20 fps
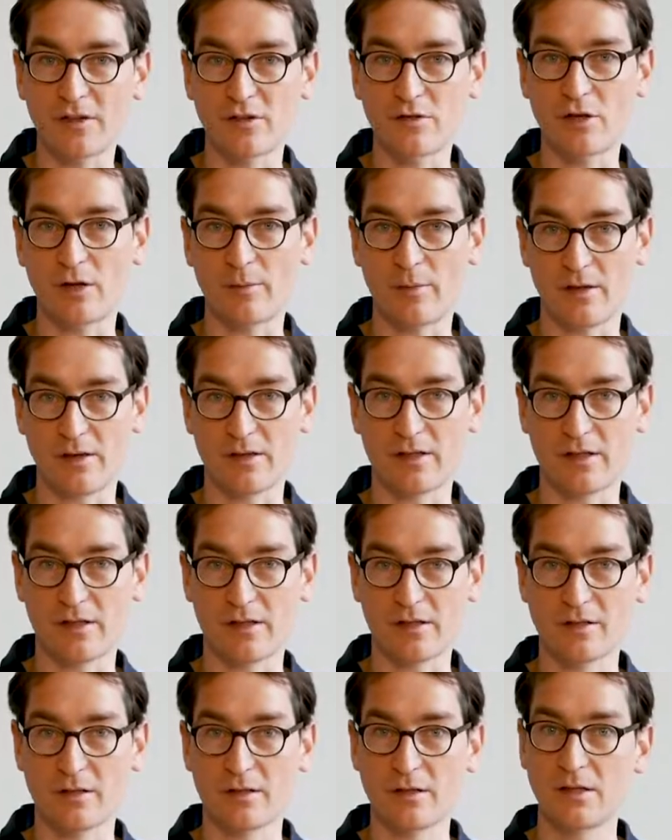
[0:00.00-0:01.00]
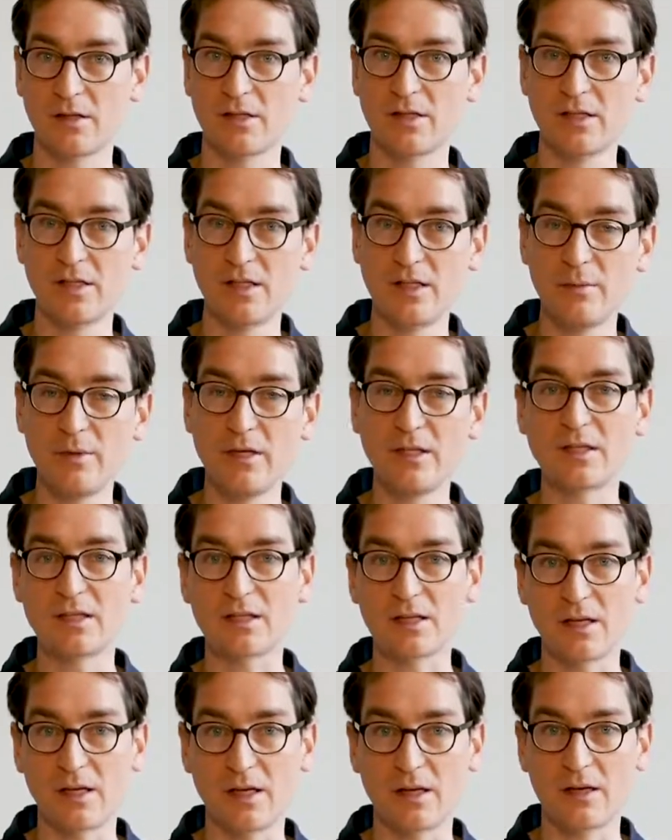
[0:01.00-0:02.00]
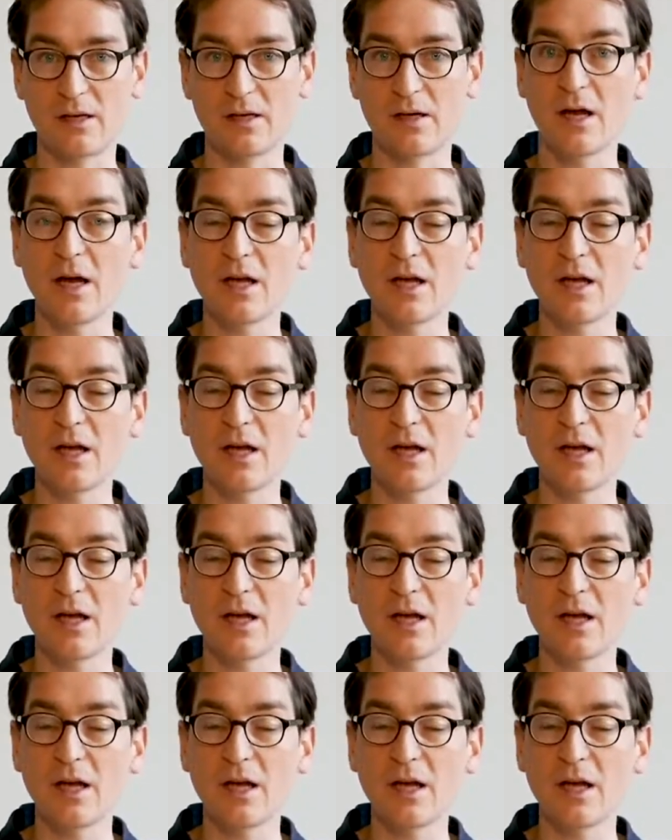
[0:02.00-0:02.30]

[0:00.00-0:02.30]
trouble ticket immediately,